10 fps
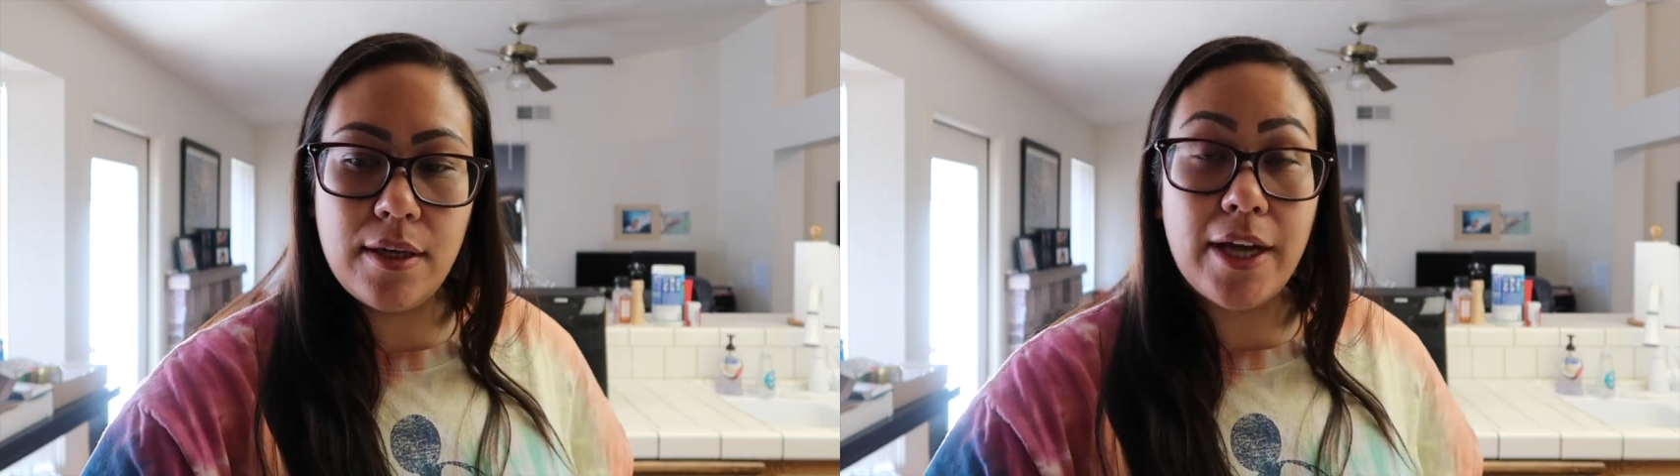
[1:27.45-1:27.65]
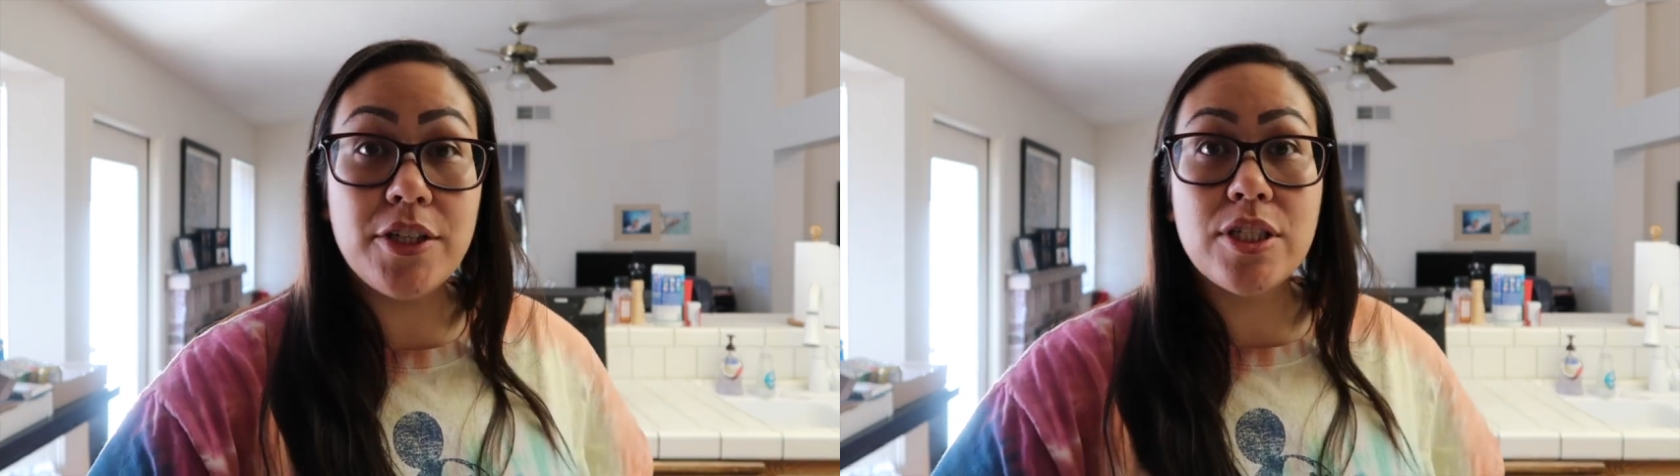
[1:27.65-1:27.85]

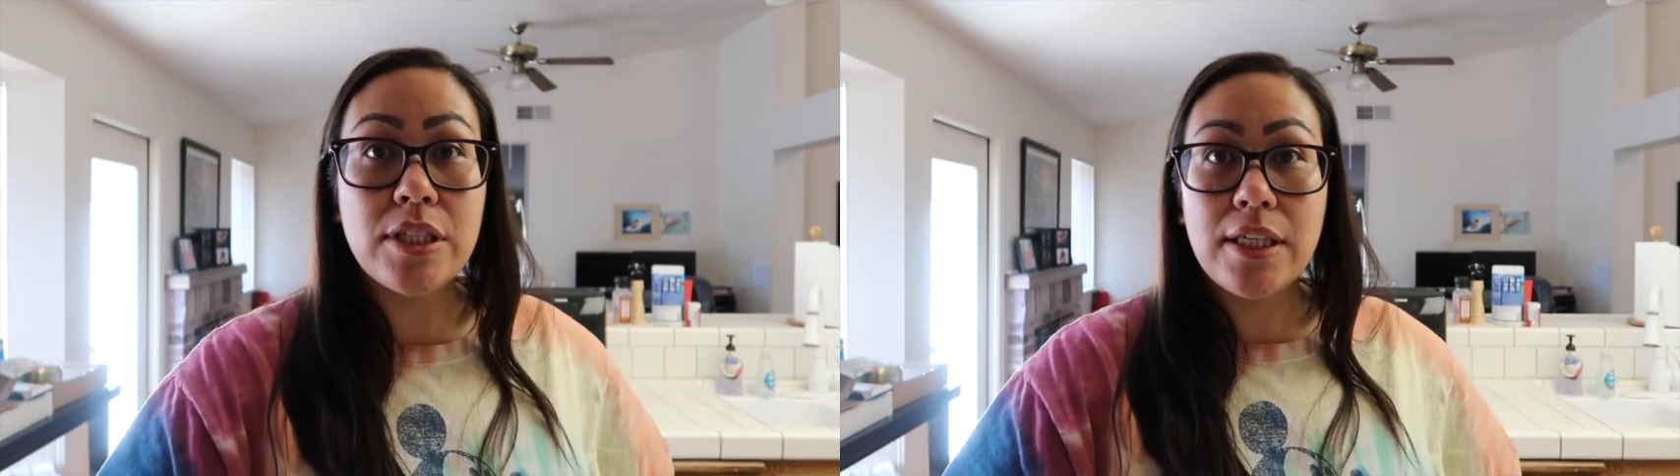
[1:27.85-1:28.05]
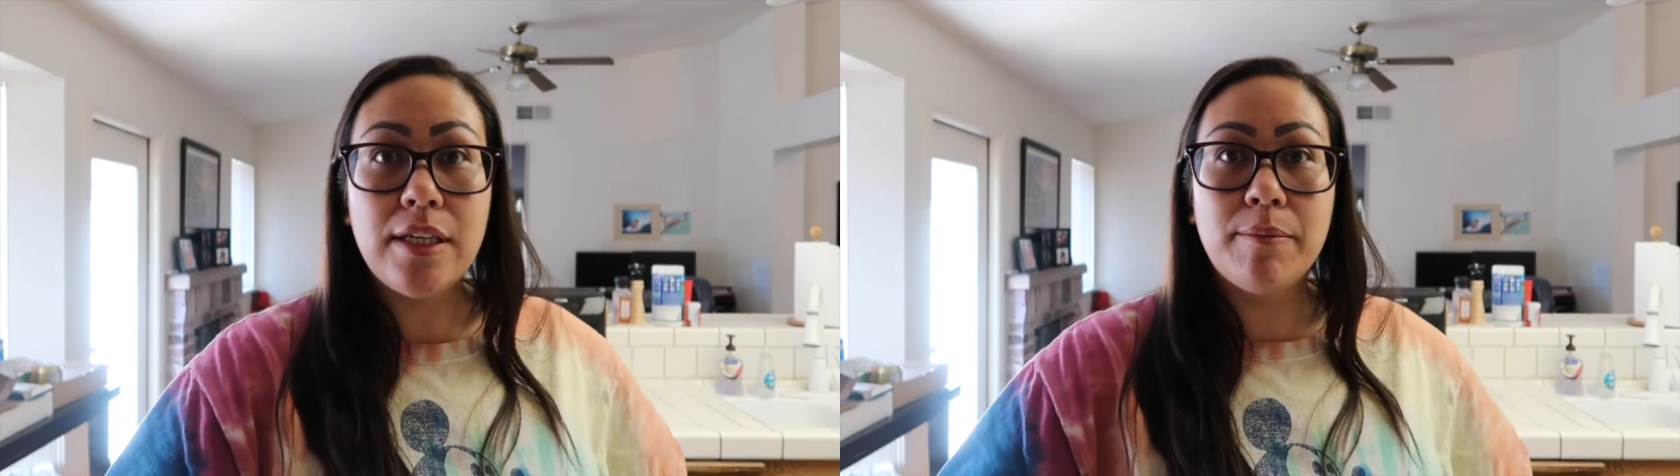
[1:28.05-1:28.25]
I just
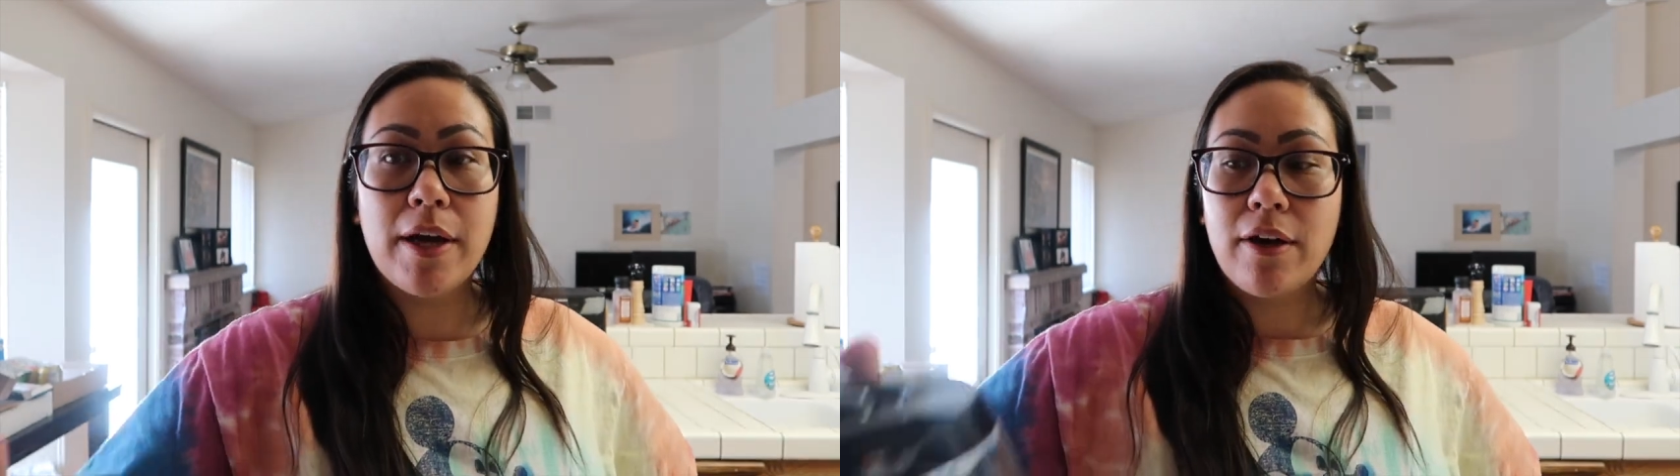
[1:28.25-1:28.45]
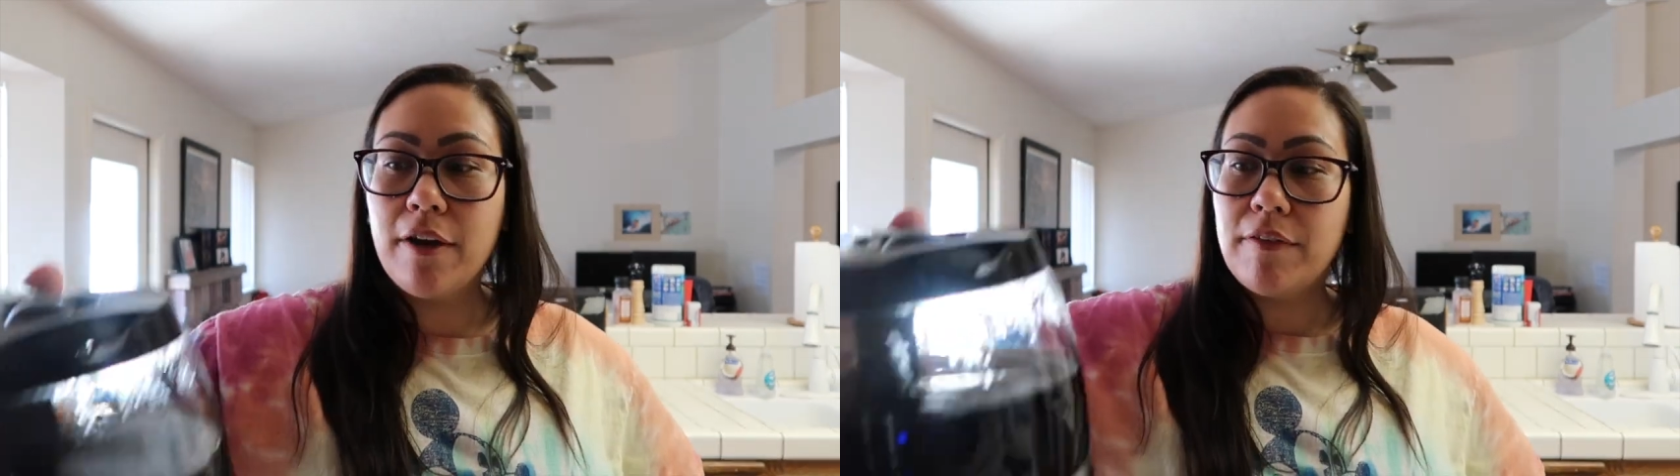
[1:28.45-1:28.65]
need
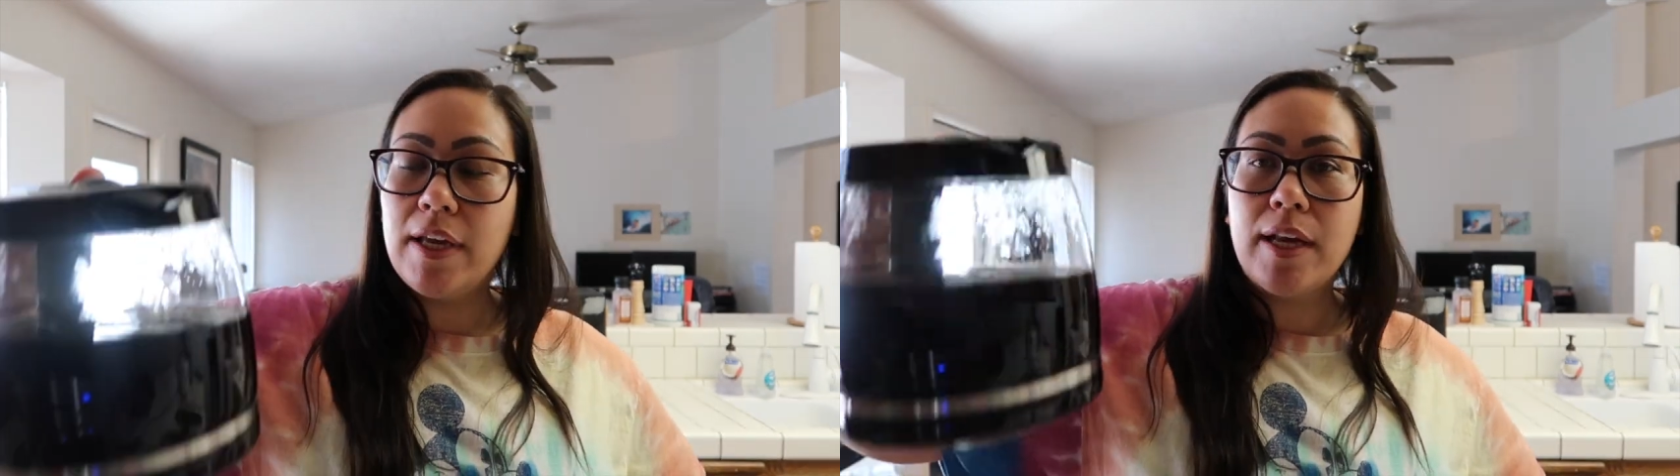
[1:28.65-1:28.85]
my coffee.